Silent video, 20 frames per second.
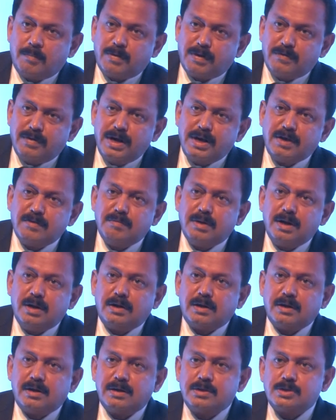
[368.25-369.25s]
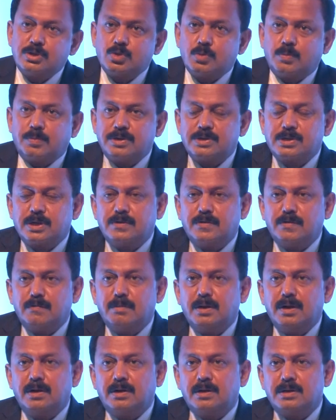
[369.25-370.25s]
preventive maintenance to prescriptive
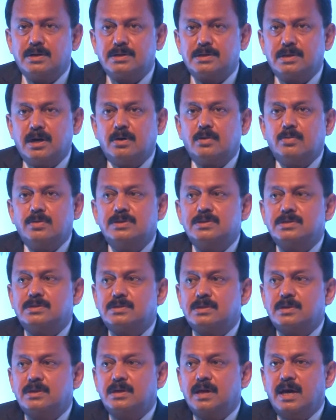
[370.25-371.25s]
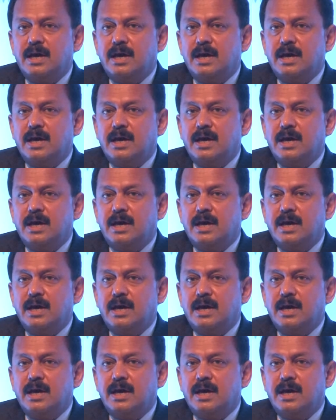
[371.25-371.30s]
maintenance now is the